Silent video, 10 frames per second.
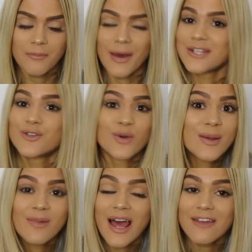my
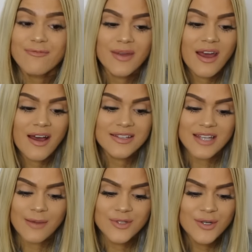dream life because
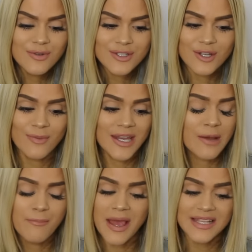I'm doing so many
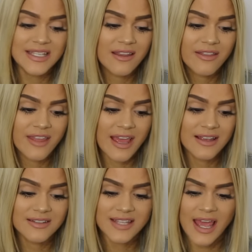amazing
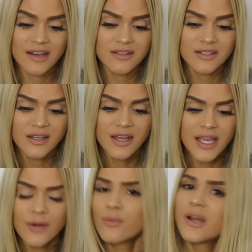things and
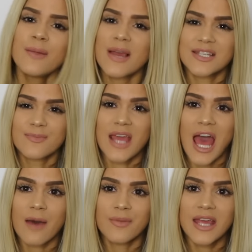it really makes me
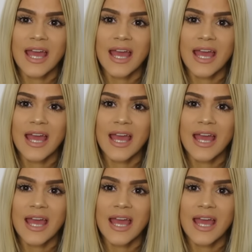happy.